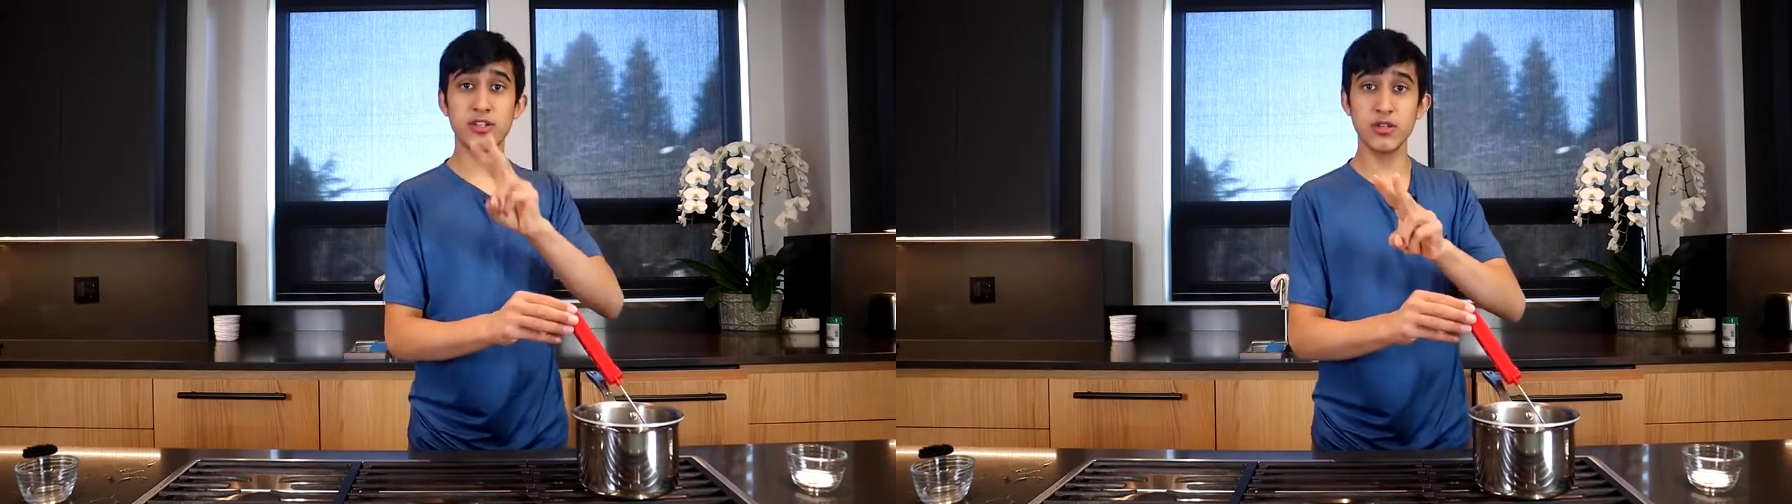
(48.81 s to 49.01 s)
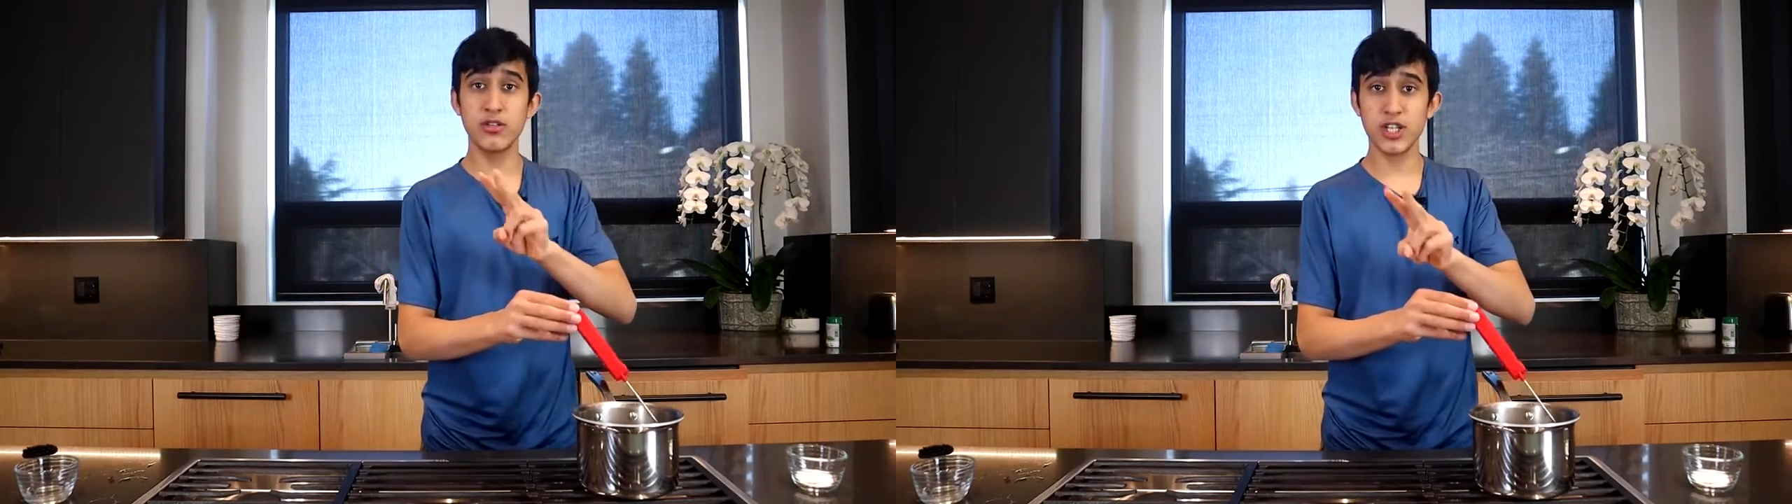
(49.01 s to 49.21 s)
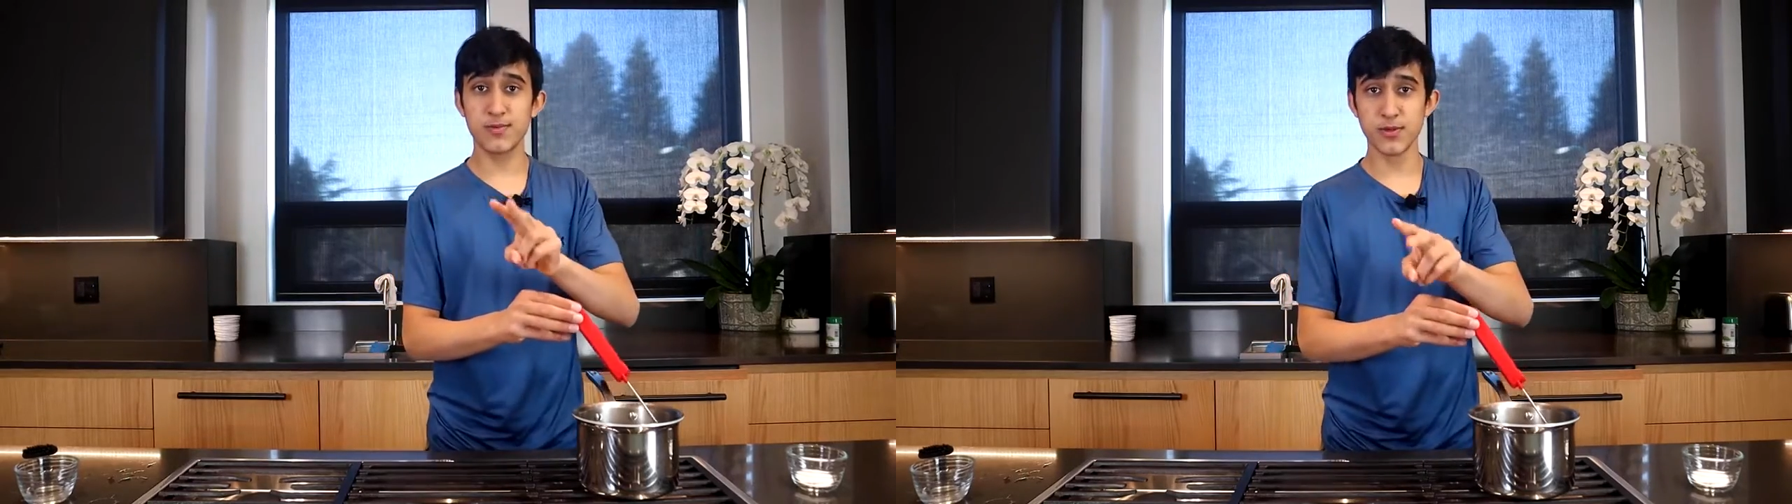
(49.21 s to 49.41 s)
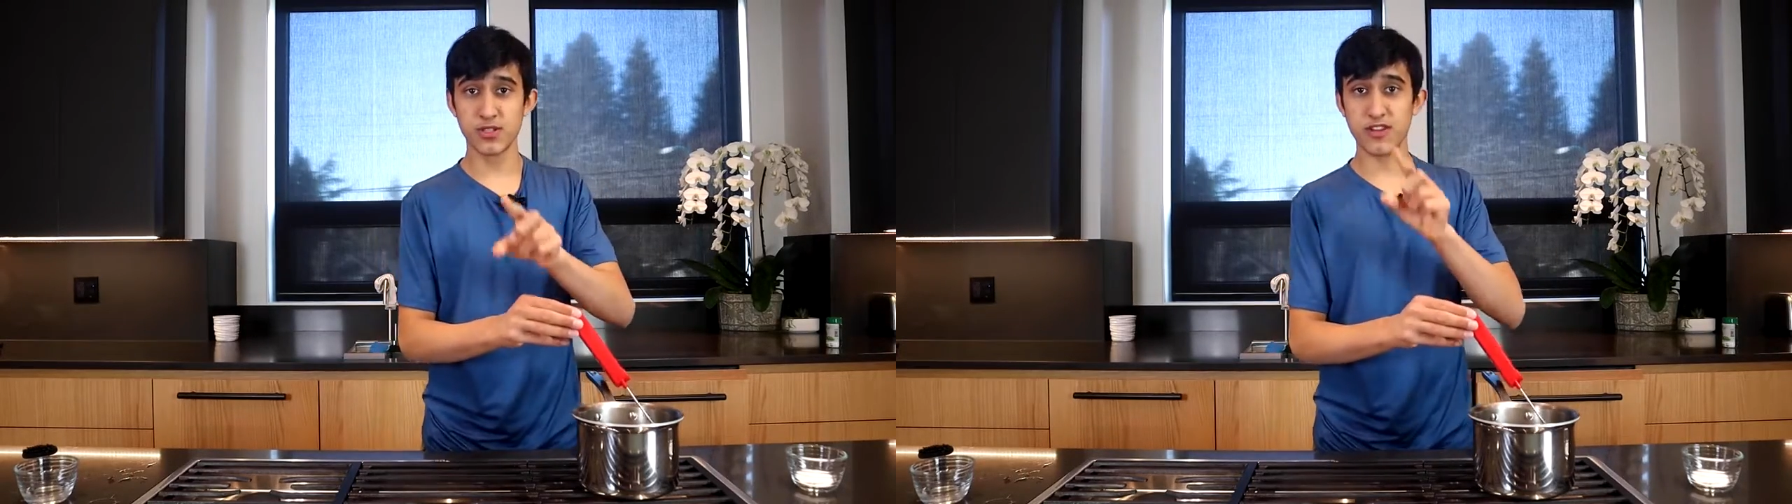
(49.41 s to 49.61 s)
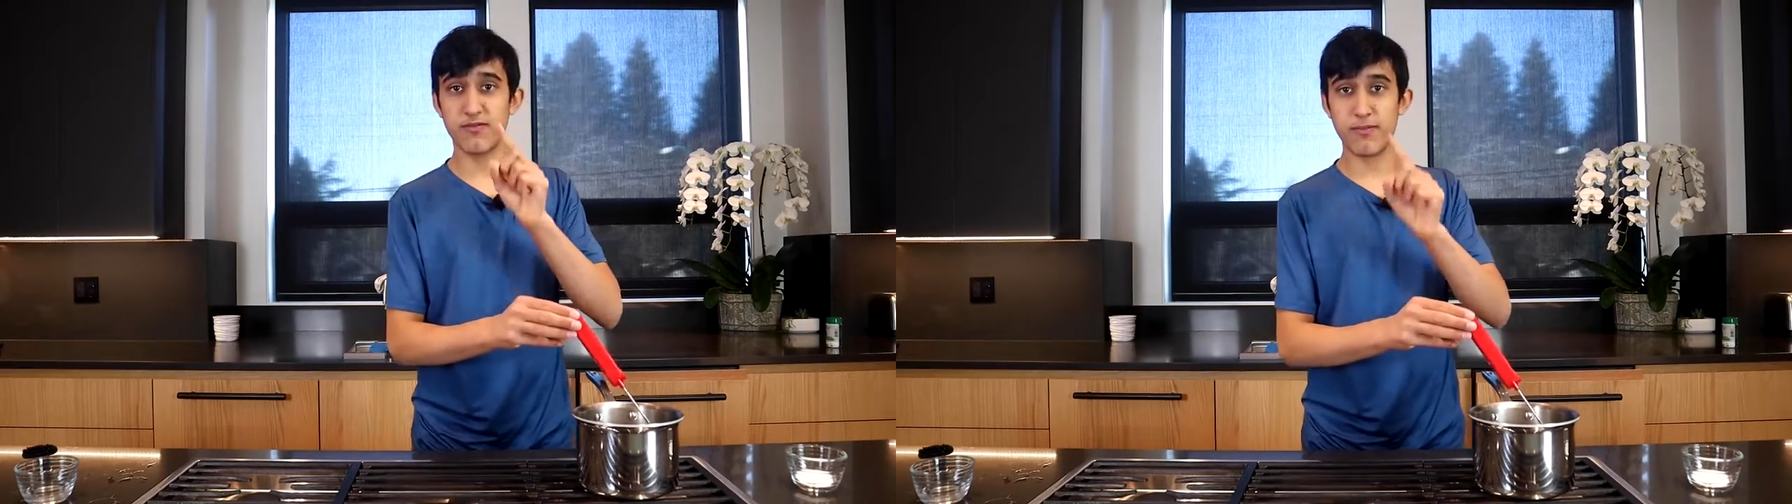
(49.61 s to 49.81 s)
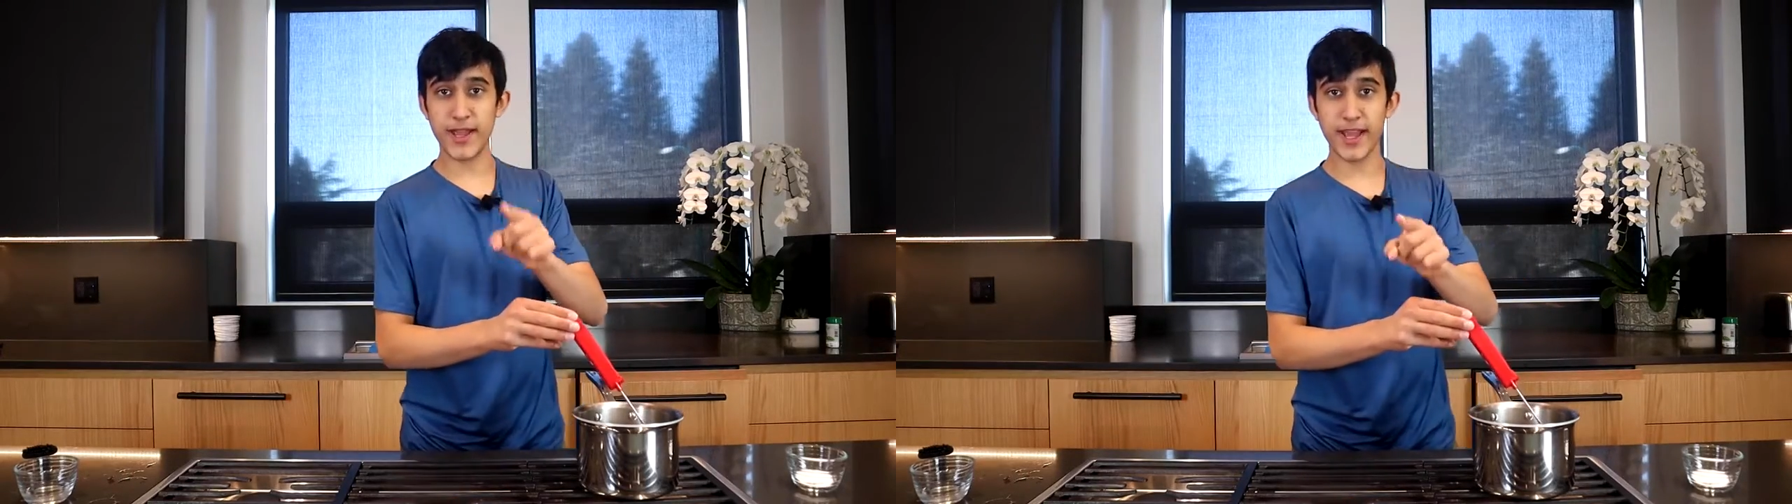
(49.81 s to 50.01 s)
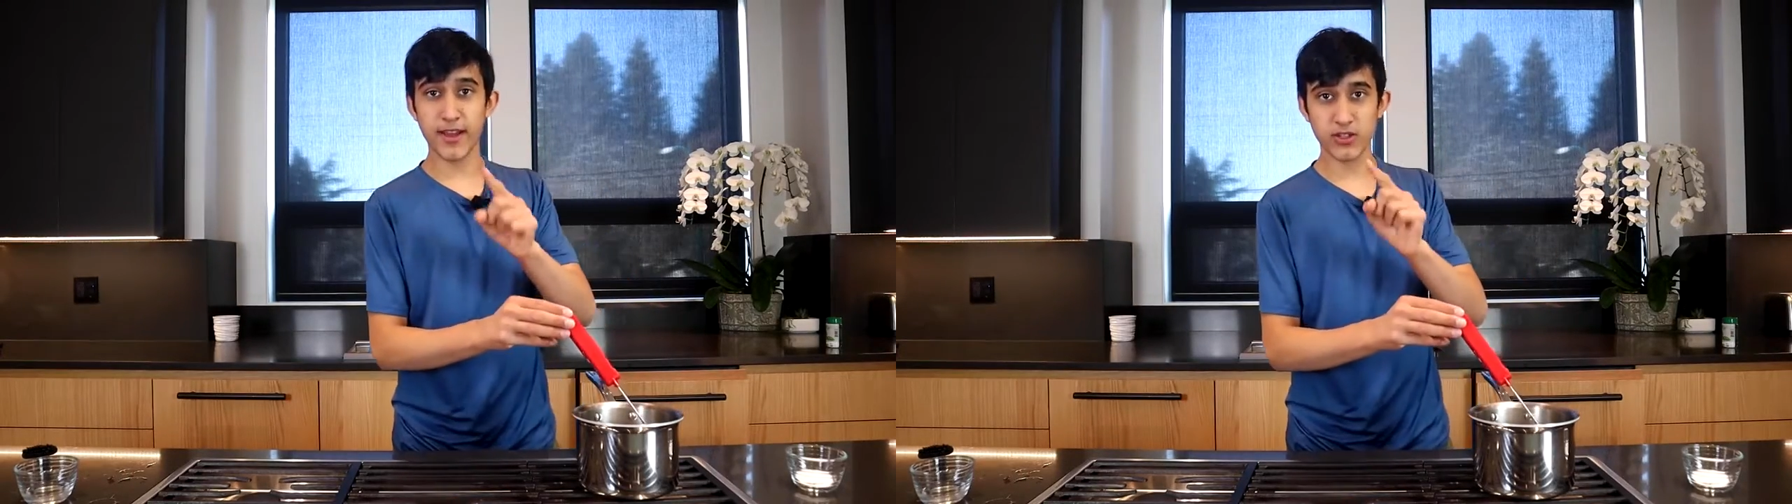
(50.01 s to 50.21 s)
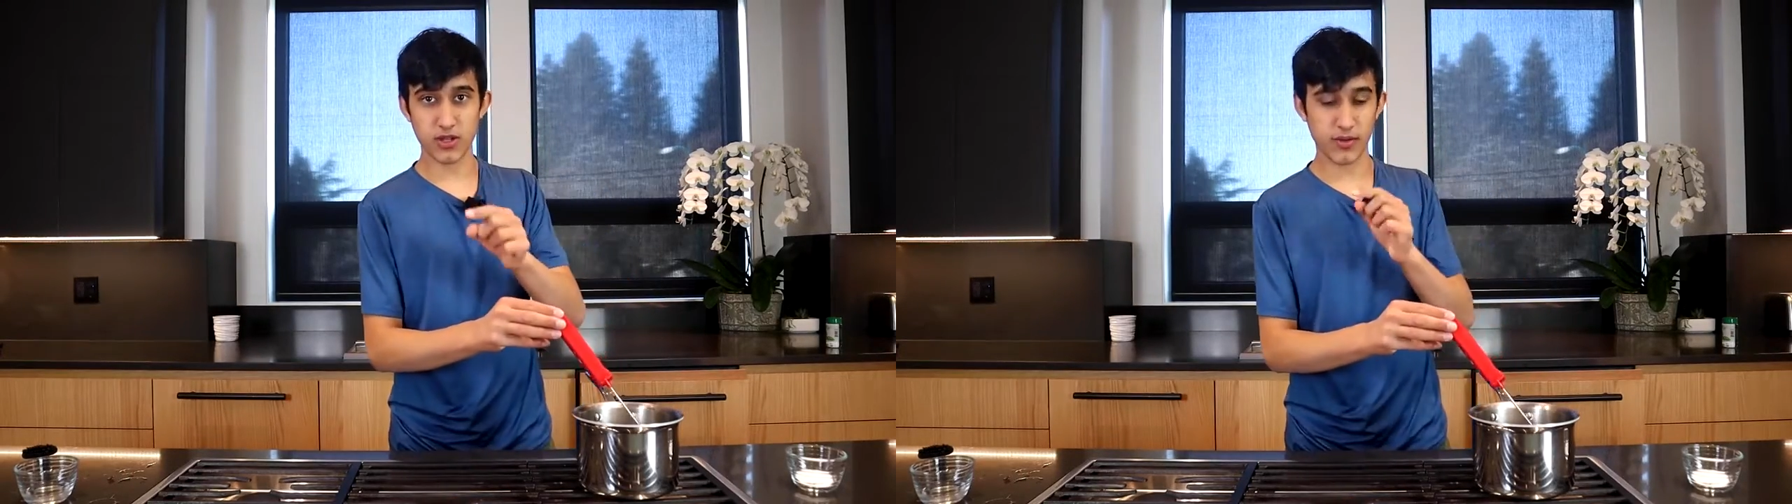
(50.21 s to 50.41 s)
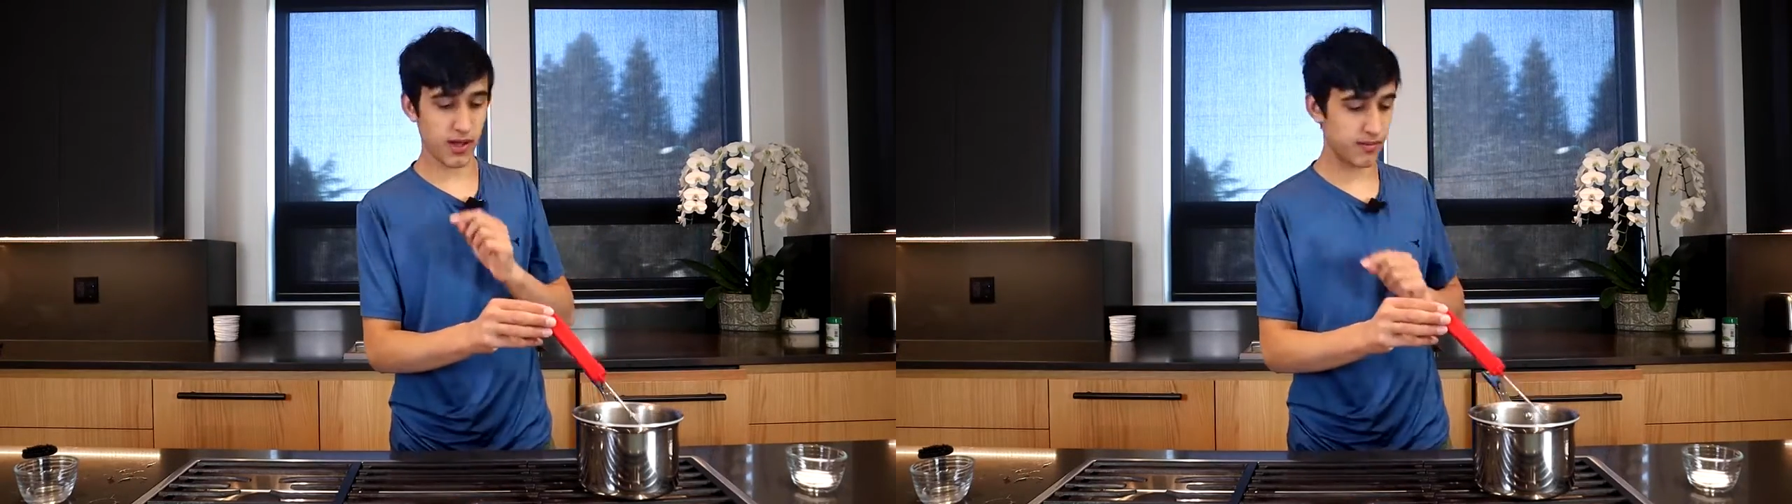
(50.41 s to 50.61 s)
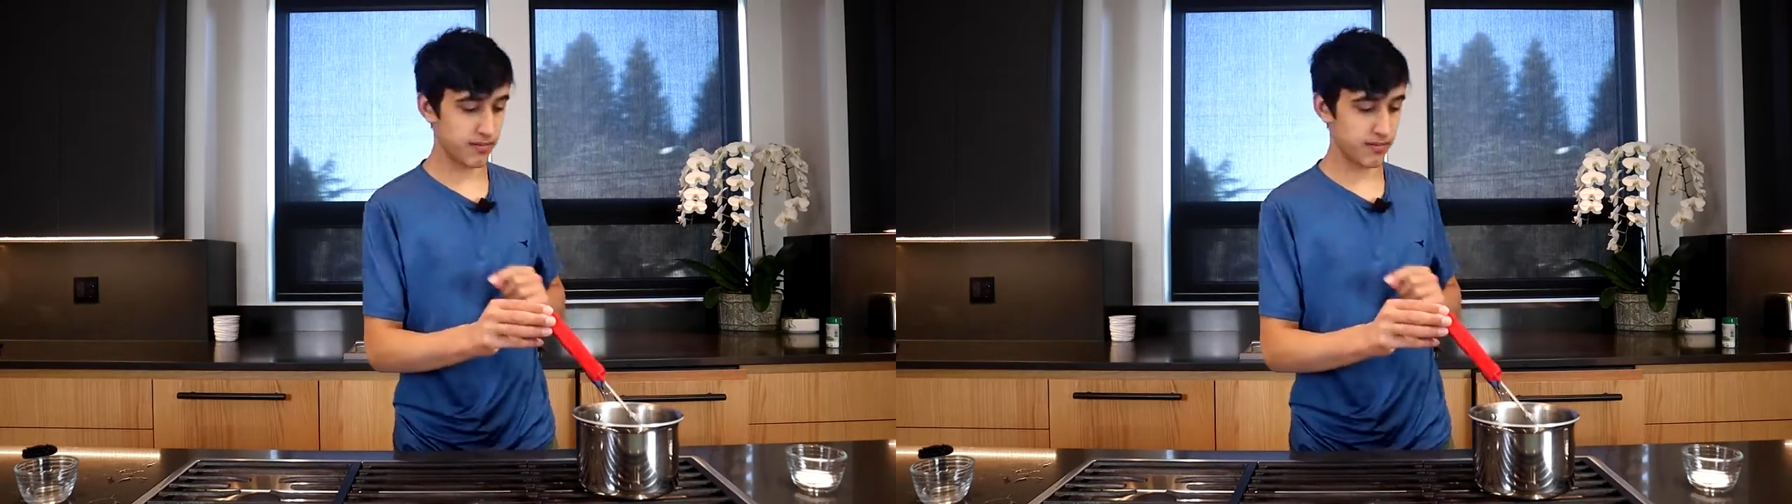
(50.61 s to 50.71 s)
2 teaspoons of baking soda.